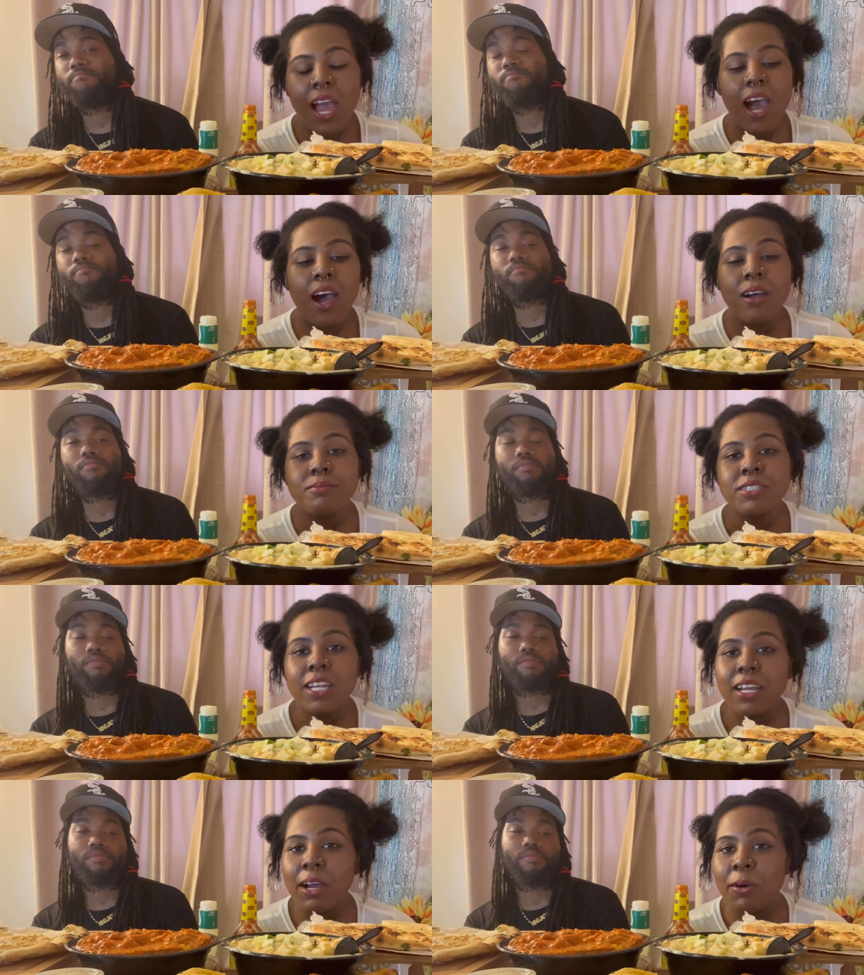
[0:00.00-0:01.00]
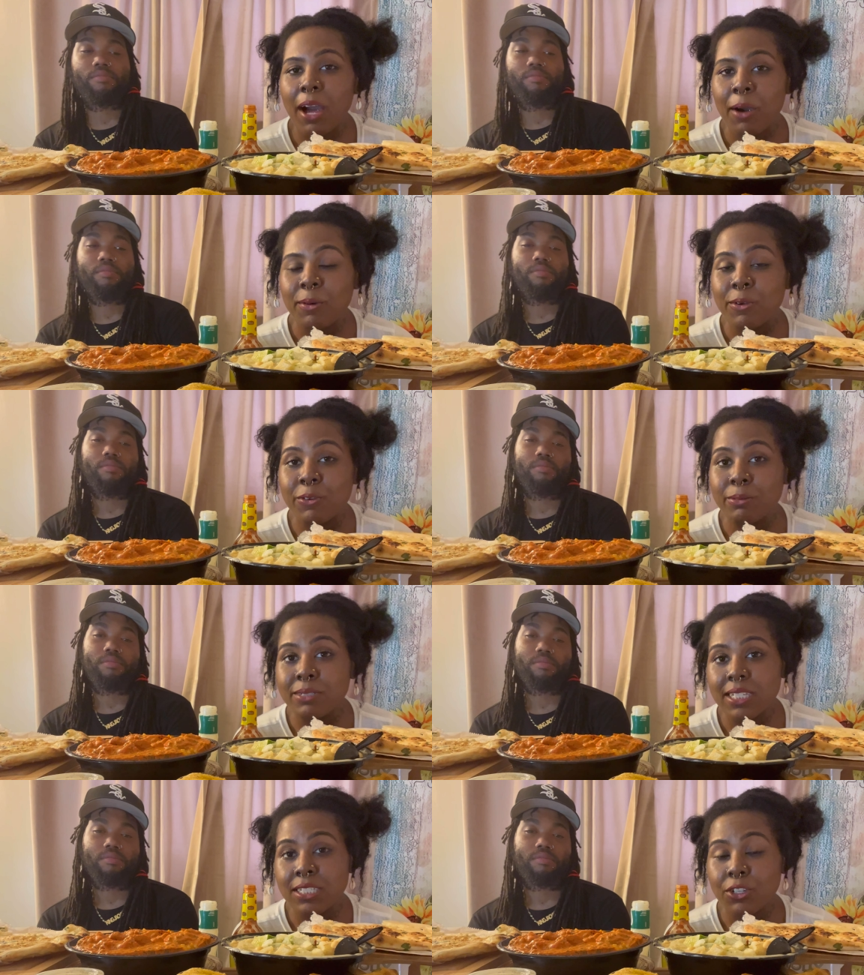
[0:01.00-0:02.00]
Speaker 1: Um, check out our groups.
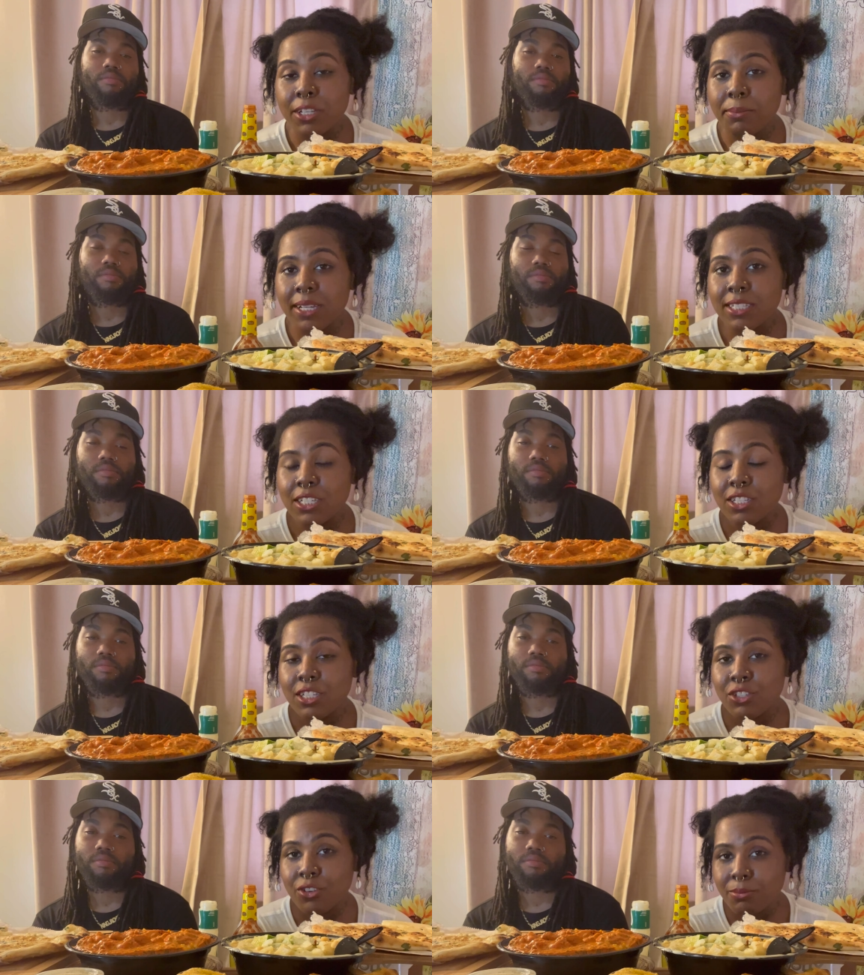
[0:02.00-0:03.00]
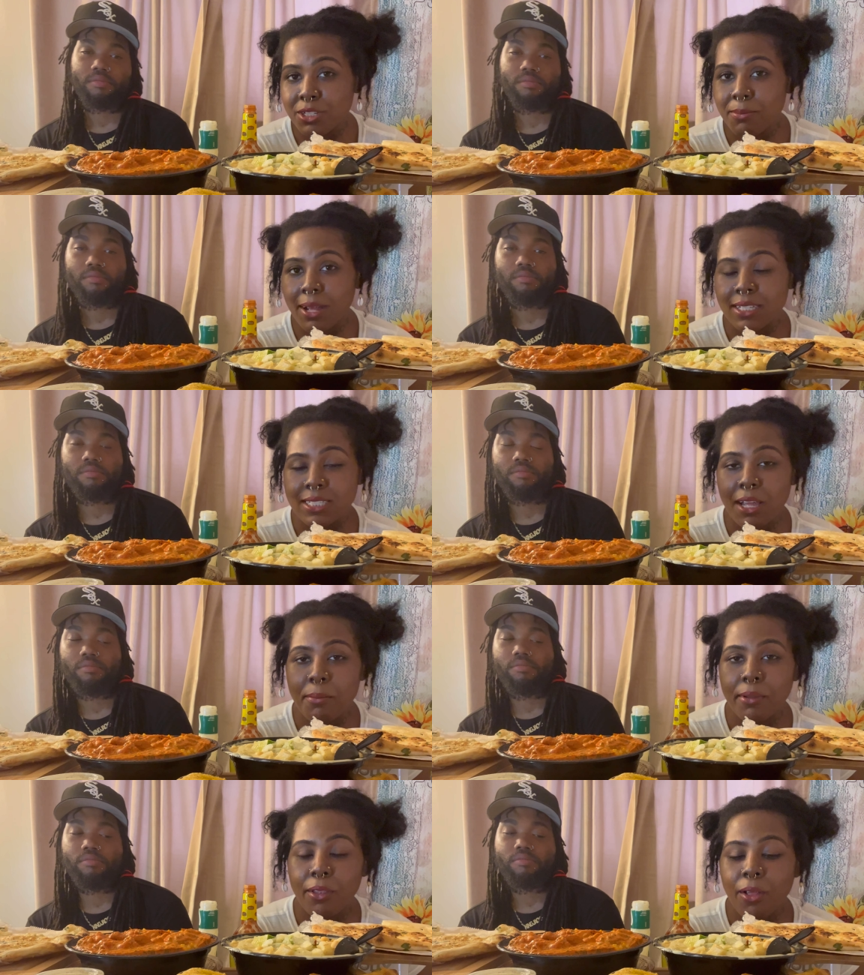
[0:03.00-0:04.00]
It's going to be in the description box down
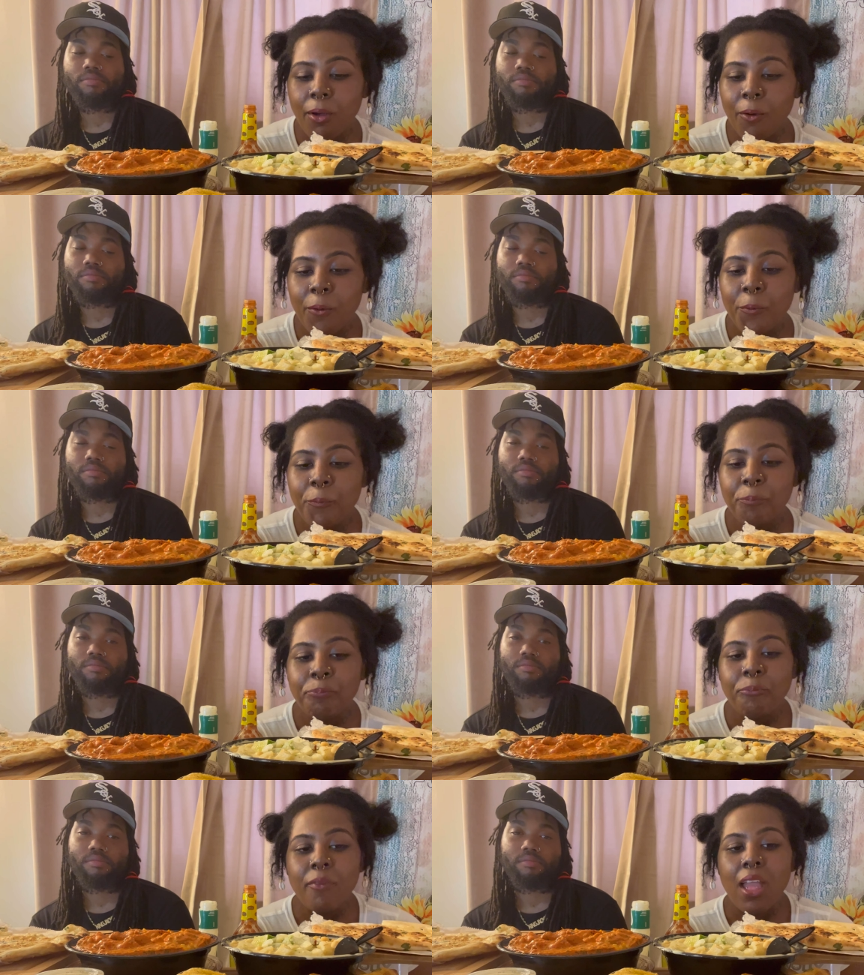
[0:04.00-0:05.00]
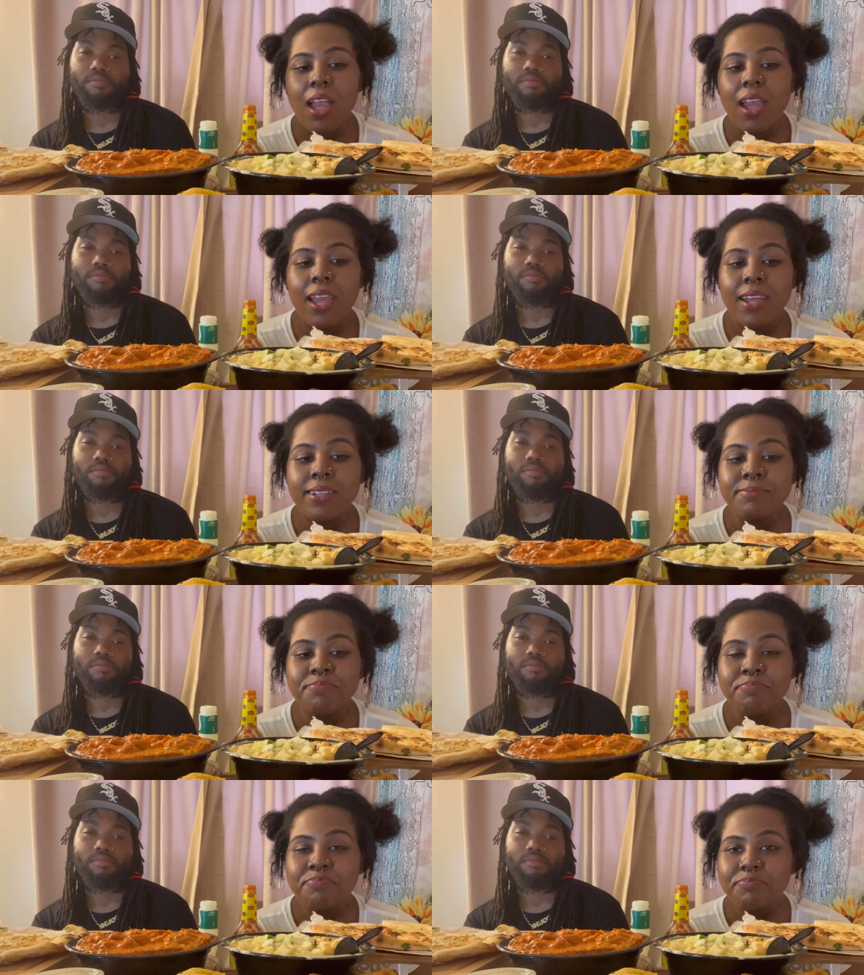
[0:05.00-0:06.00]
below.
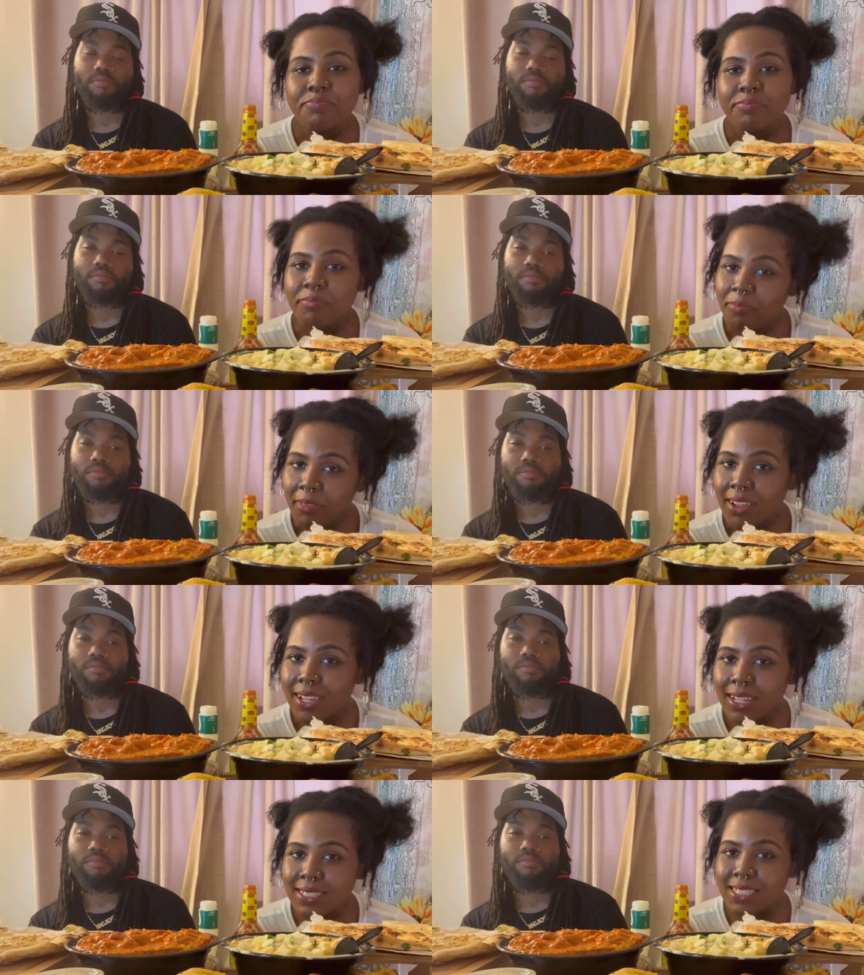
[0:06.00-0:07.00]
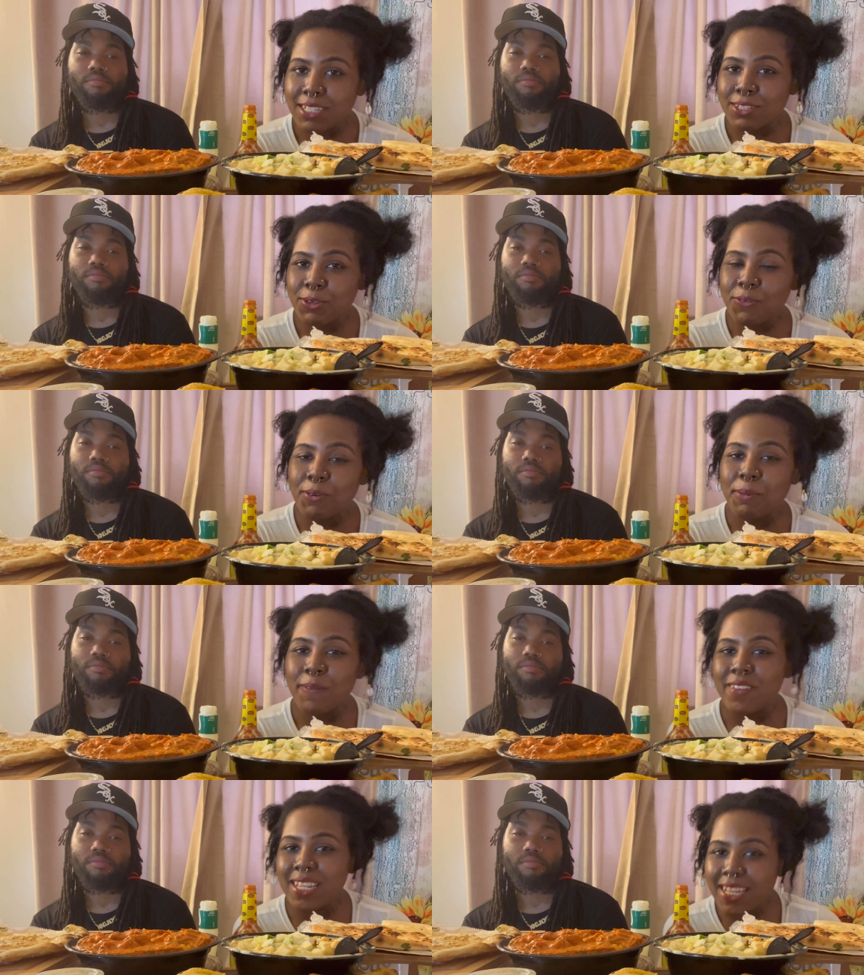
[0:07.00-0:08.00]
And, yeah, stay tuned for more
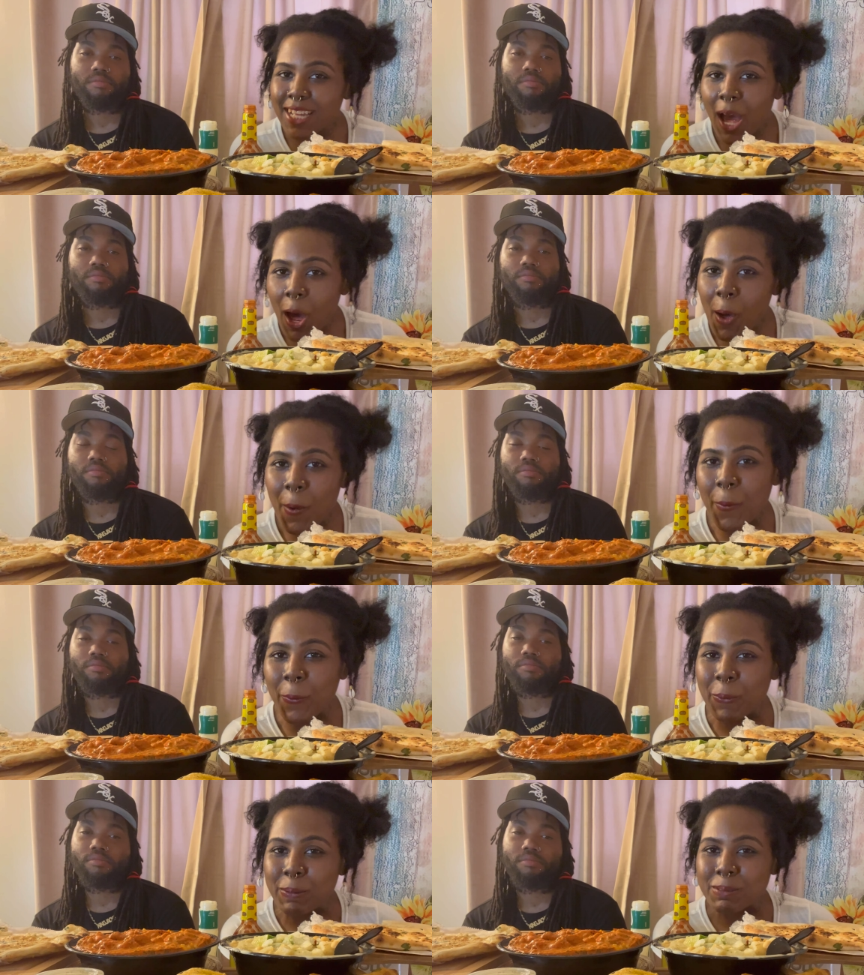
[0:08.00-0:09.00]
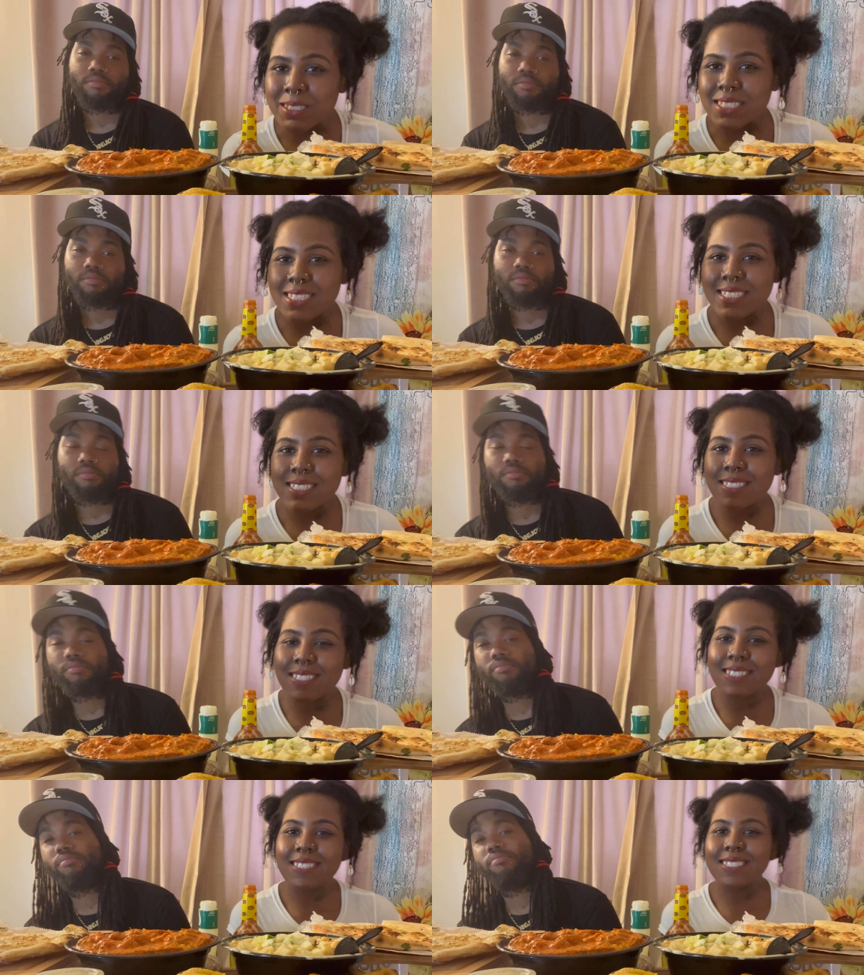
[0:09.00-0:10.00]
videos.
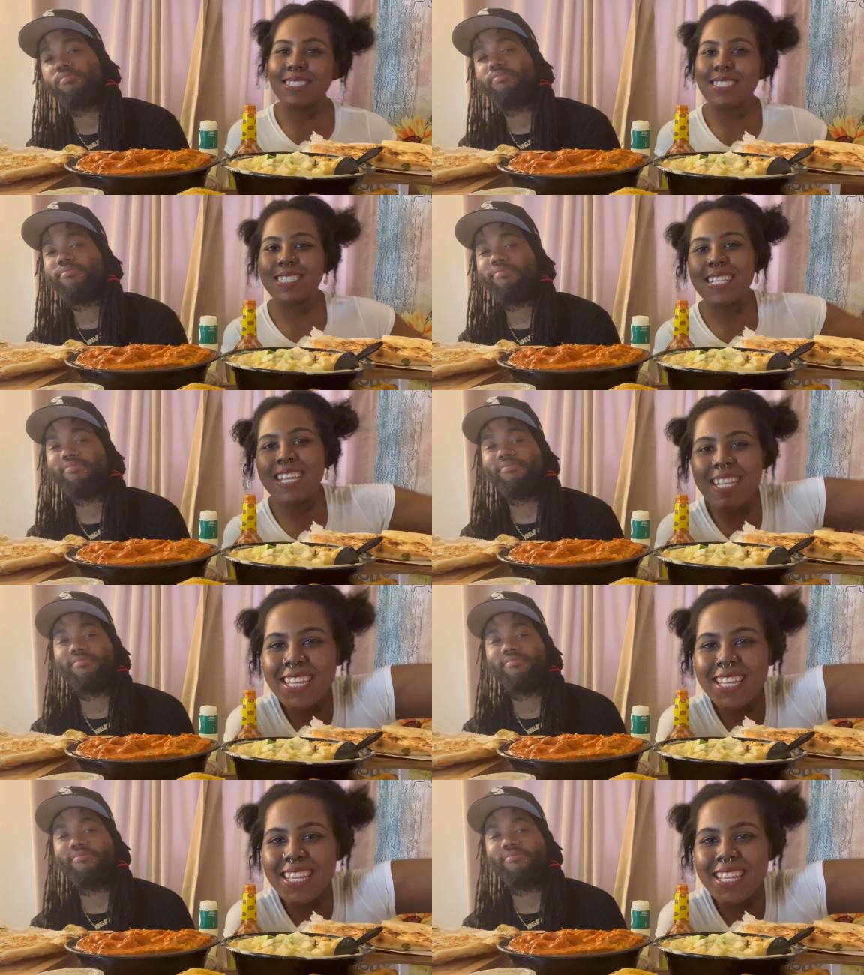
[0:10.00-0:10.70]
Right. Later,